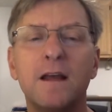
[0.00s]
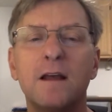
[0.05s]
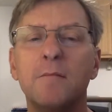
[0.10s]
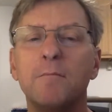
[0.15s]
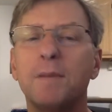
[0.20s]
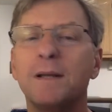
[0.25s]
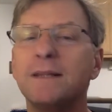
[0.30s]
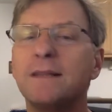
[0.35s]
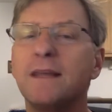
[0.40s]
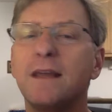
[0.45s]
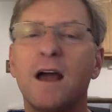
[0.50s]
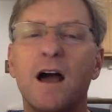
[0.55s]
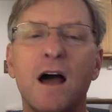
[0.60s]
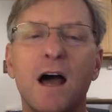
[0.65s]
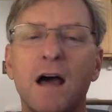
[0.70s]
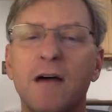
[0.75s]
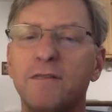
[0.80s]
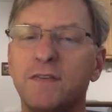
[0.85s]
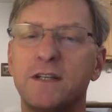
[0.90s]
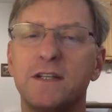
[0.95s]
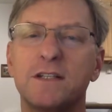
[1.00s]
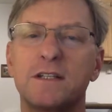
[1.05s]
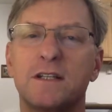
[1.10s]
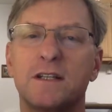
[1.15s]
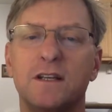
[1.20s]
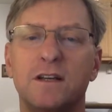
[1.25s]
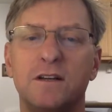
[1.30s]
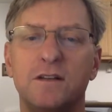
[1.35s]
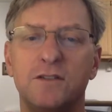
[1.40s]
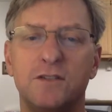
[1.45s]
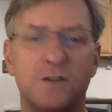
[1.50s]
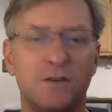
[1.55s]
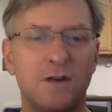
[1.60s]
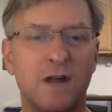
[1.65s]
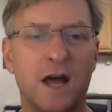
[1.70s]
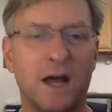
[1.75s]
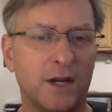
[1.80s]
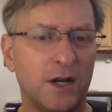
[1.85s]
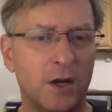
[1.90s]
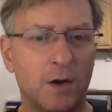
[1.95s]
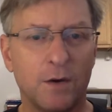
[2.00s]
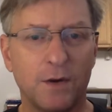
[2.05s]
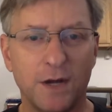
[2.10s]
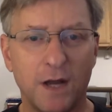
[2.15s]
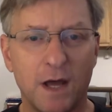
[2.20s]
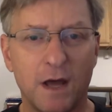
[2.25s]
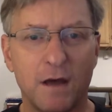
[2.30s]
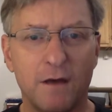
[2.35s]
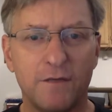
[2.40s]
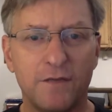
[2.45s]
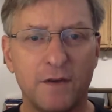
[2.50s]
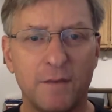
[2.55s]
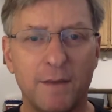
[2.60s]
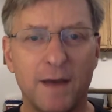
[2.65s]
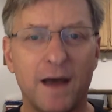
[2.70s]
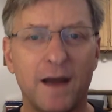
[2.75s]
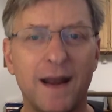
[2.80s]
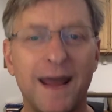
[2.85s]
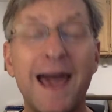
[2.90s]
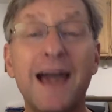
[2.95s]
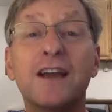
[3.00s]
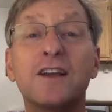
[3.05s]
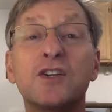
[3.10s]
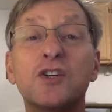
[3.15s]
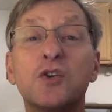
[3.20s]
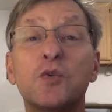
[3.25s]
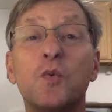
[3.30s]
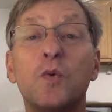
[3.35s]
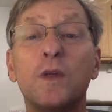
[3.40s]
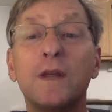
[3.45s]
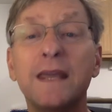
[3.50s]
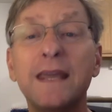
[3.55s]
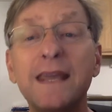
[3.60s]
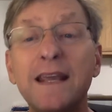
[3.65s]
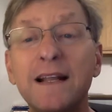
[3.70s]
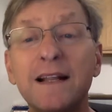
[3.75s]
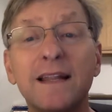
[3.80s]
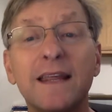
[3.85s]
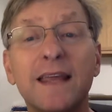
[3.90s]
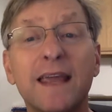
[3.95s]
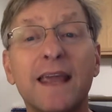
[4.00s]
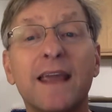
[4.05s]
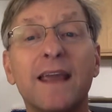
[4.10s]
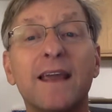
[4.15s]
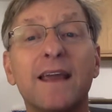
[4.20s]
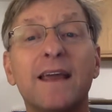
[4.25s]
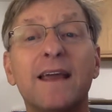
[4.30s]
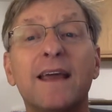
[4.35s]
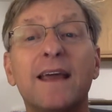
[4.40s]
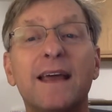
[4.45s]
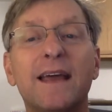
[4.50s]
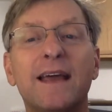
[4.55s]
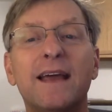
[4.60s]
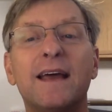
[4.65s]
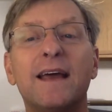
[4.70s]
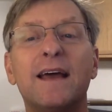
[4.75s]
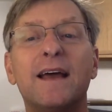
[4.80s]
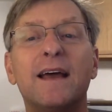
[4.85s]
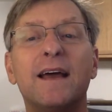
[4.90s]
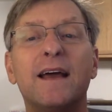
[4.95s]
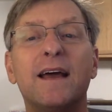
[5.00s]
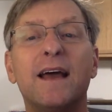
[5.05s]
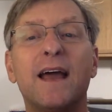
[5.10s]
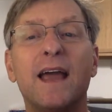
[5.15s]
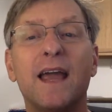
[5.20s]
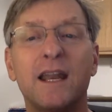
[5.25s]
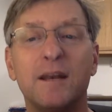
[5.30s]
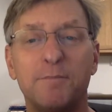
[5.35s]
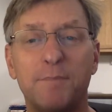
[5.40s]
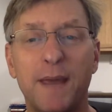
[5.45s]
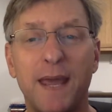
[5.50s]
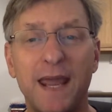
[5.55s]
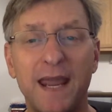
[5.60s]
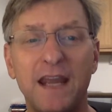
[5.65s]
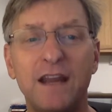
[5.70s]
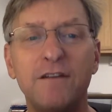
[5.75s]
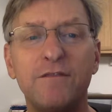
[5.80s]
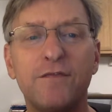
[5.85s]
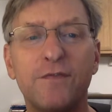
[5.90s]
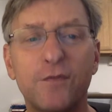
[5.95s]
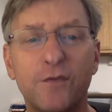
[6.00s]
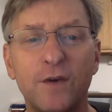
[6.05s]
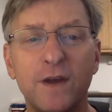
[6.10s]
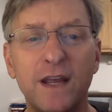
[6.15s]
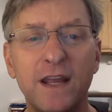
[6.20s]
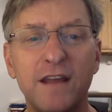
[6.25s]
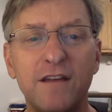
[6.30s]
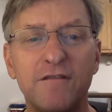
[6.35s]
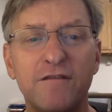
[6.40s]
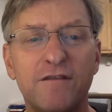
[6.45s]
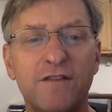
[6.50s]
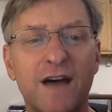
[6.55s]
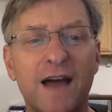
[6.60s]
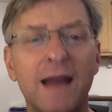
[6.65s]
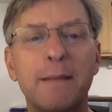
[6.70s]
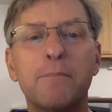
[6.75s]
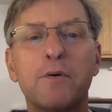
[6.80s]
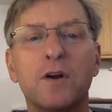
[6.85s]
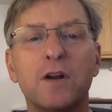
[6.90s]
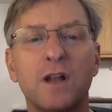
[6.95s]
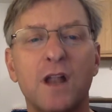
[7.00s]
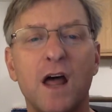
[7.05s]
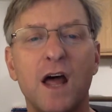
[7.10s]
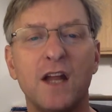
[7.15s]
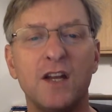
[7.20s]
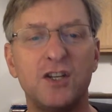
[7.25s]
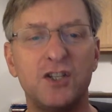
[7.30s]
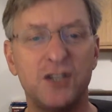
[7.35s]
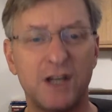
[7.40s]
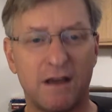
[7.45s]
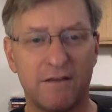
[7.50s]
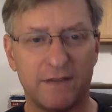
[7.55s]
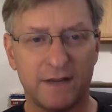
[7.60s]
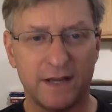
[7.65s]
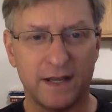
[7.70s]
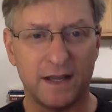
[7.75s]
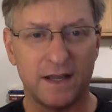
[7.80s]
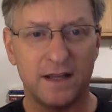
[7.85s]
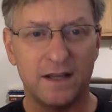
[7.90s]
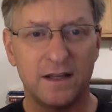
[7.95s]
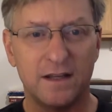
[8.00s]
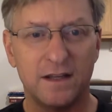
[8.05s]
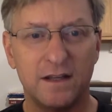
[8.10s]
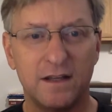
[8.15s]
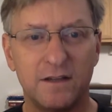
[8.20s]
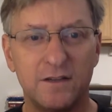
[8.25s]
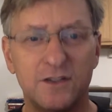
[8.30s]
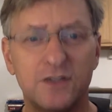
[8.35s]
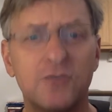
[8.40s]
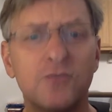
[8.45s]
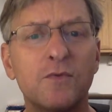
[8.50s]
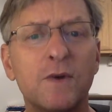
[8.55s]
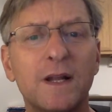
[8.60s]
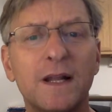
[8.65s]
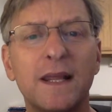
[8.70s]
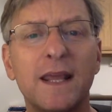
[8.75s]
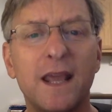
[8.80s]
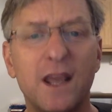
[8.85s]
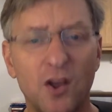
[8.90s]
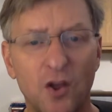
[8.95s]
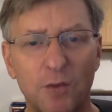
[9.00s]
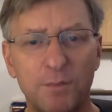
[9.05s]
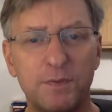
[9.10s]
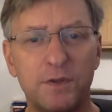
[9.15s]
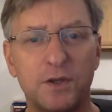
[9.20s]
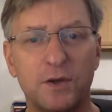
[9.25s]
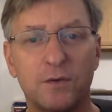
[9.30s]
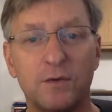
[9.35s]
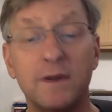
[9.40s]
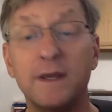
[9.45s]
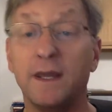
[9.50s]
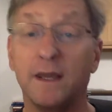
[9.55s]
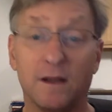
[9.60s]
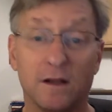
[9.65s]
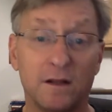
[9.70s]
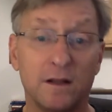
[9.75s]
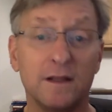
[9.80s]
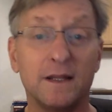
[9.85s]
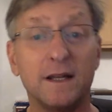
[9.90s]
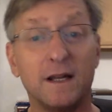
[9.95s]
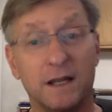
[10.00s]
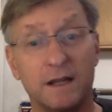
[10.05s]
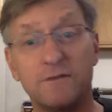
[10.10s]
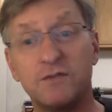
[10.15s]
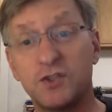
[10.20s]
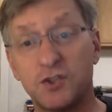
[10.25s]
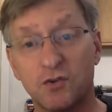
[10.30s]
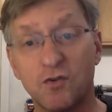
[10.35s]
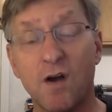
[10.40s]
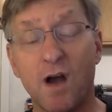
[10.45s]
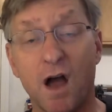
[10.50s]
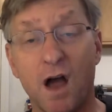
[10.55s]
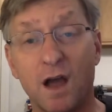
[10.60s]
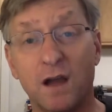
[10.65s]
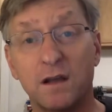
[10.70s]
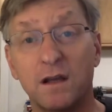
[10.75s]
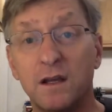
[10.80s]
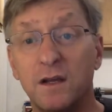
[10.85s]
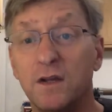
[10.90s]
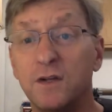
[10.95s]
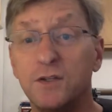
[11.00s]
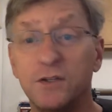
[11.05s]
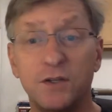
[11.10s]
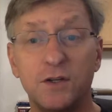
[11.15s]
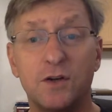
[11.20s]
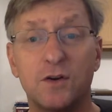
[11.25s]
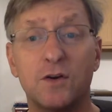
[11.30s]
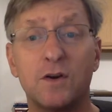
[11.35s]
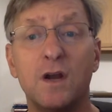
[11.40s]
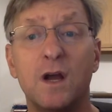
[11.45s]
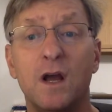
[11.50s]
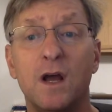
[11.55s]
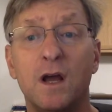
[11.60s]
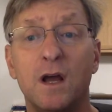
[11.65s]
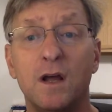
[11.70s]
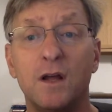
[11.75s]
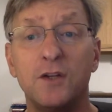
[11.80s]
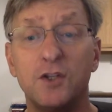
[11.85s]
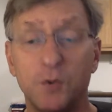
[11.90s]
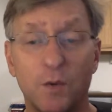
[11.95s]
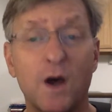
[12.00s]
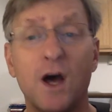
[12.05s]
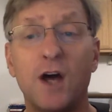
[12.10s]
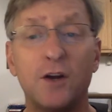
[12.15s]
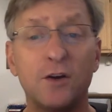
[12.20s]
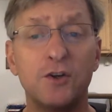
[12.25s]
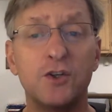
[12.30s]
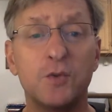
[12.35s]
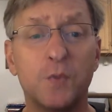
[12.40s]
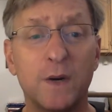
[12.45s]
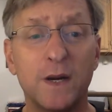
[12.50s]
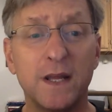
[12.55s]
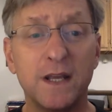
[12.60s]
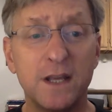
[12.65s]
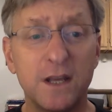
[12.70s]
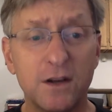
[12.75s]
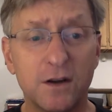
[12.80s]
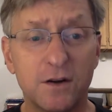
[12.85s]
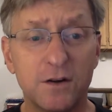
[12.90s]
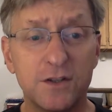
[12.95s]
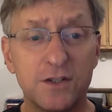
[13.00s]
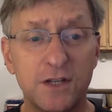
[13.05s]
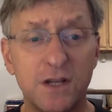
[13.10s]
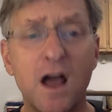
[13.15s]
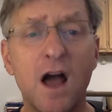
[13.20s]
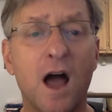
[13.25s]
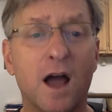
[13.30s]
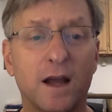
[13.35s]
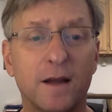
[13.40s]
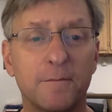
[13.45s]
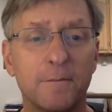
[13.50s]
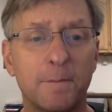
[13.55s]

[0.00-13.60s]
but they obviously do not know enough about actual healing and pain-free, vibrant longevity to really help you heal and live strong to 120 years young.